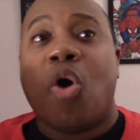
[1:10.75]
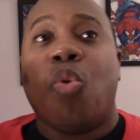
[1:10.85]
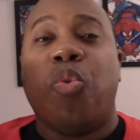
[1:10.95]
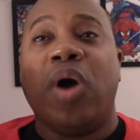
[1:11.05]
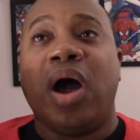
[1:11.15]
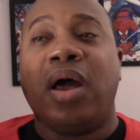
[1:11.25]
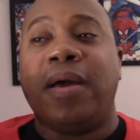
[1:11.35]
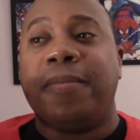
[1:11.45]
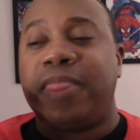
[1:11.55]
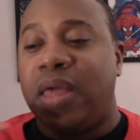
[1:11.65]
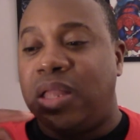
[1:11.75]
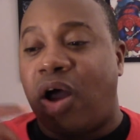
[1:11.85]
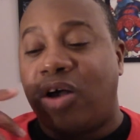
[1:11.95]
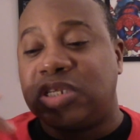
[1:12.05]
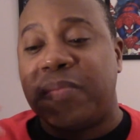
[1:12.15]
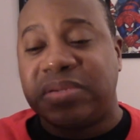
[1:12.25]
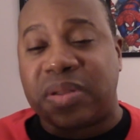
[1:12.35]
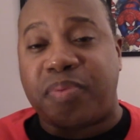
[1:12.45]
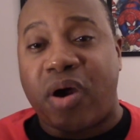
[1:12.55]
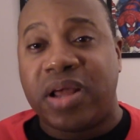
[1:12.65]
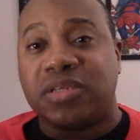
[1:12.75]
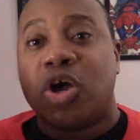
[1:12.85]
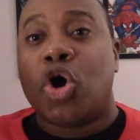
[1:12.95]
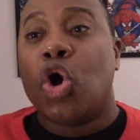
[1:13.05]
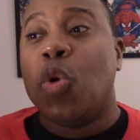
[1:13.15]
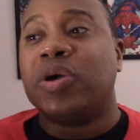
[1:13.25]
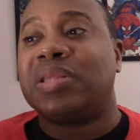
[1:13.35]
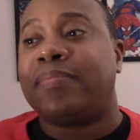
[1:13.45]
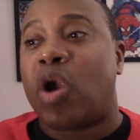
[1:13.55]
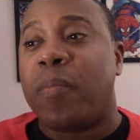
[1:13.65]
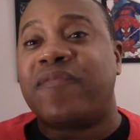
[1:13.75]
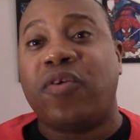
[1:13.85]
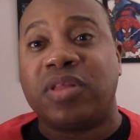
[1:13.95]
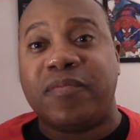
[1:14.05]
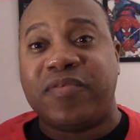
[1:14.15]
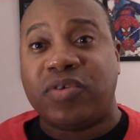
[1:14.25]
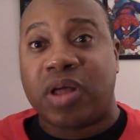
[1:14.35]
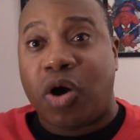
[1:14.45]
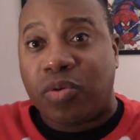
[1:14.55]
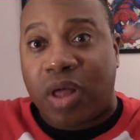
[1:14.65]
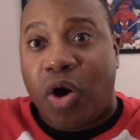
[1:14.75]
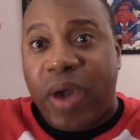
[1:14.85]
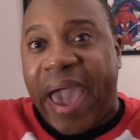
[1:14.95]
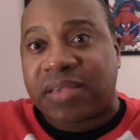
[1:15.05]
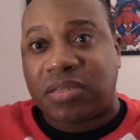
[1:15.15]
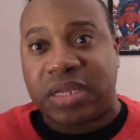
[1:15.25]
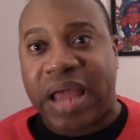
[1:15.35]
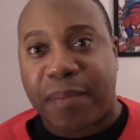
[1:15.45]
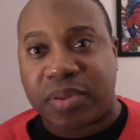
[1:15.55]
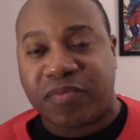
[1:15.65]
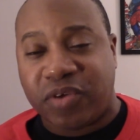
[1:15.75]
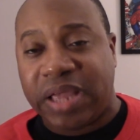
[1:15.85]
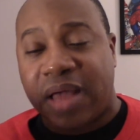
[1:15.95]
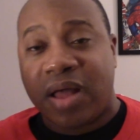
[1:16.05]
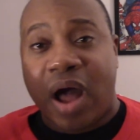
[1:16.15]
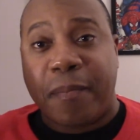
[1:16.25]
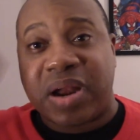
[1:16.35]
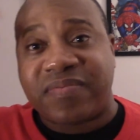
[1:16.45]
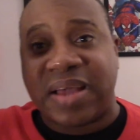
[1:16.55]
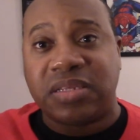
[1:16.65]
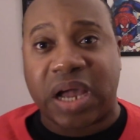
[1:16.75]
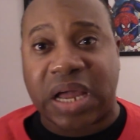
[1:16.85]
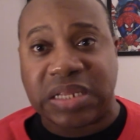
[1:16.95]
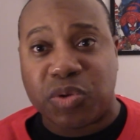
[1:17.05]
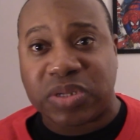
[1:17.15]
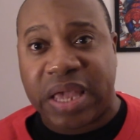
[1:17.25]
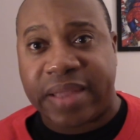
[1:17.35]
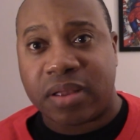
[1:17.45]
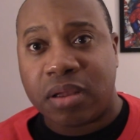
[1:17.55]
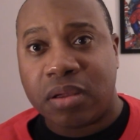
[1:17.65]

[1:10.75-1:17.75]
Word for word: What? And also the messed up part is who was Murn before the before the whole the whole accident happened, before he got a butterfly stuck into his head.